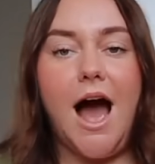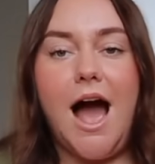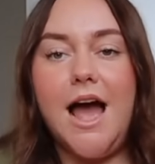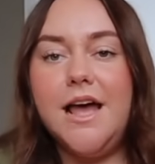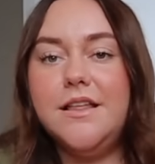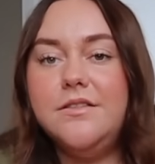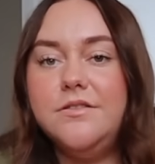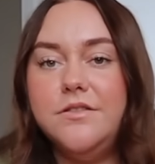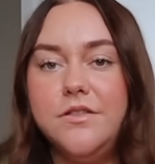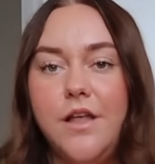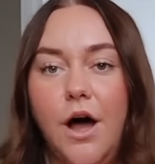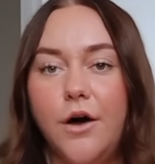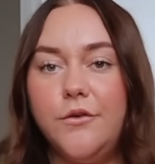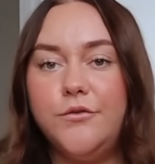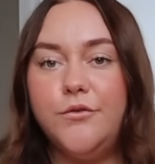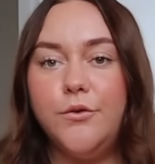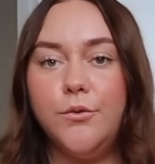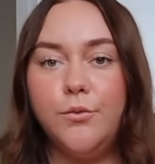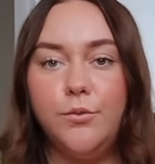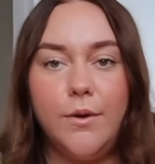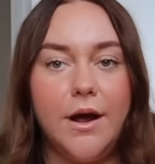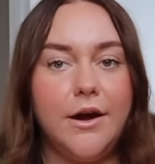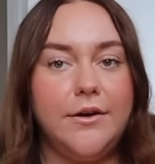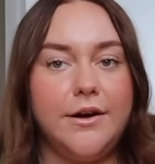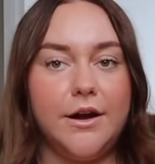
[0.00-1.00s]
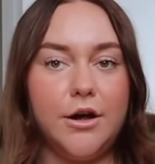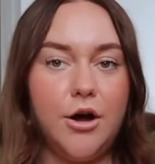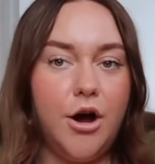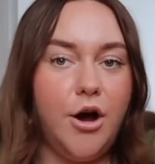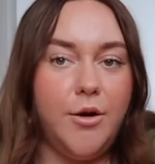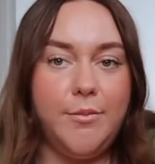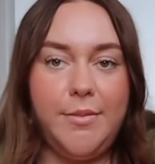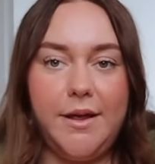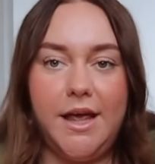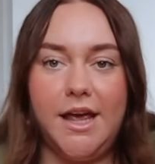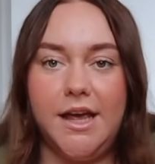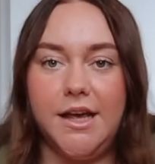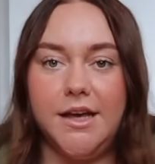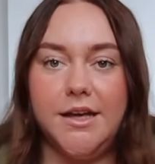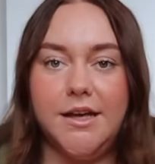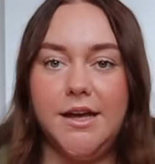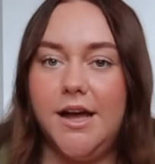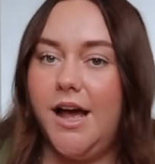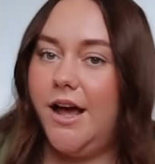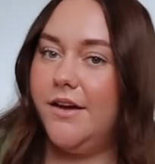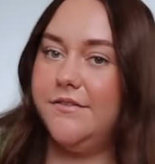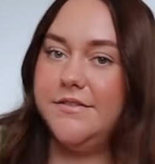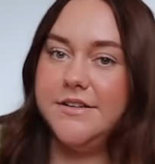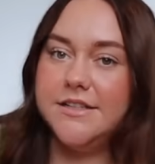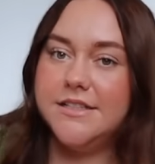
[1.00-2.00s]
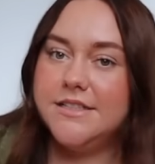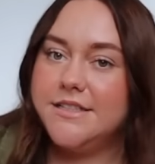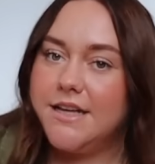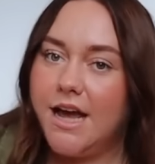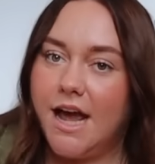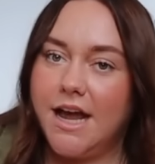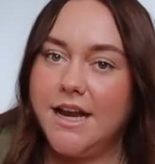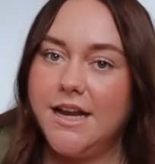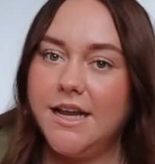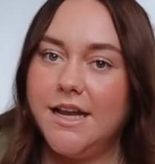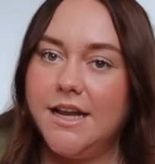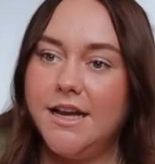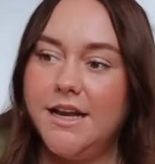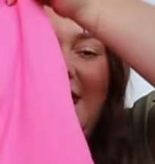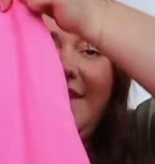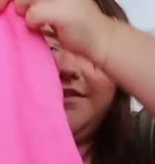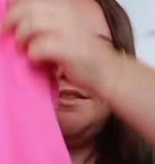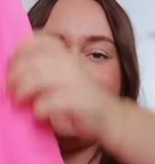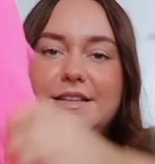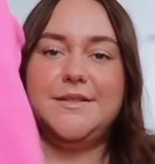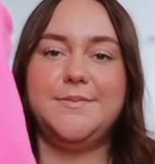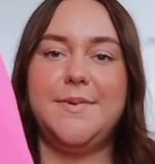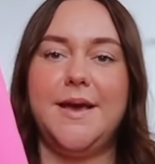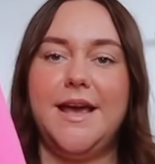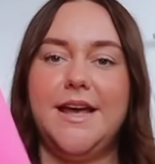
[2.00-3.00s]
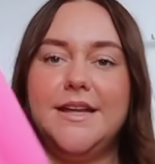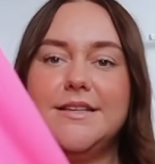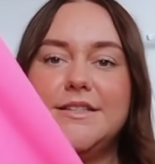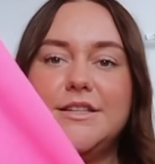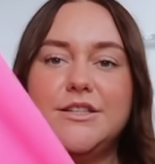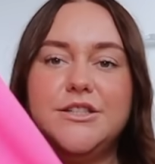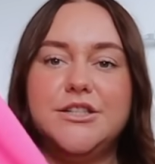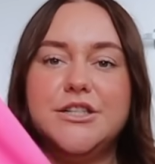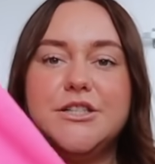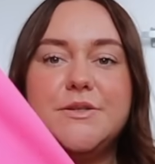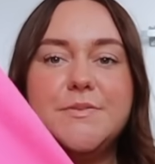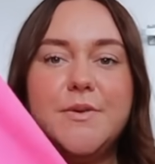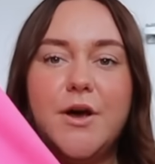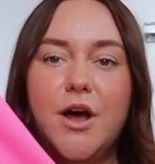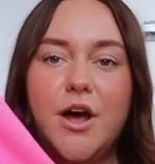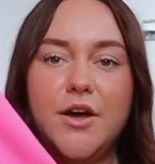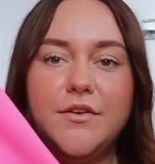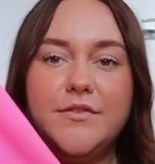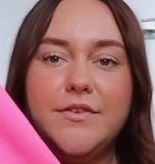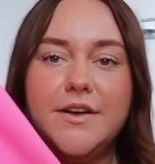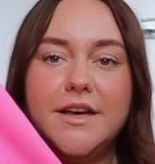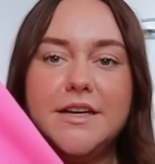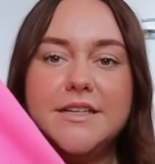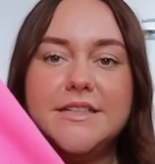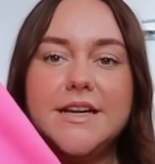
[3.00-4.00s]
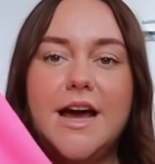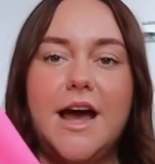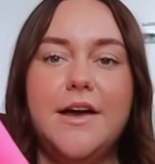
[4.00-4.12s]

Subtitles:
I love wearing hot pink, I've decided, and these pants are just perfect.